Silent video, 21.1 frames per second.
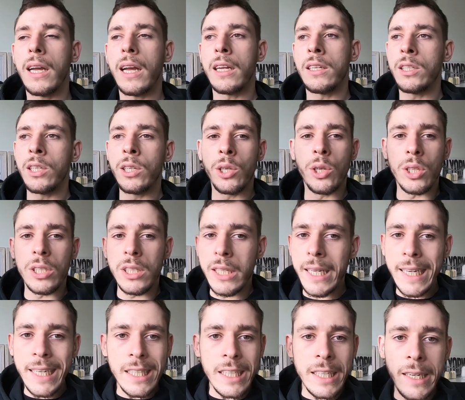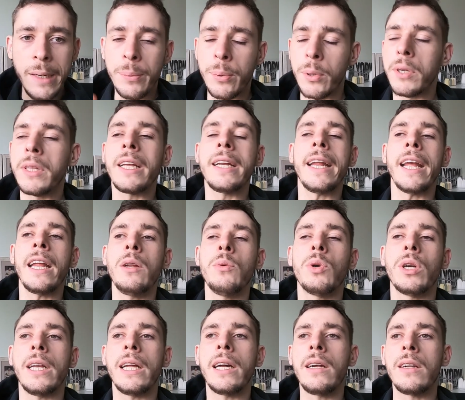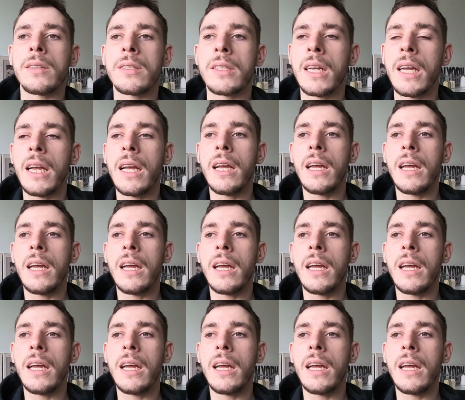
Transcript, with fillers: until you dig deeper than anyone else,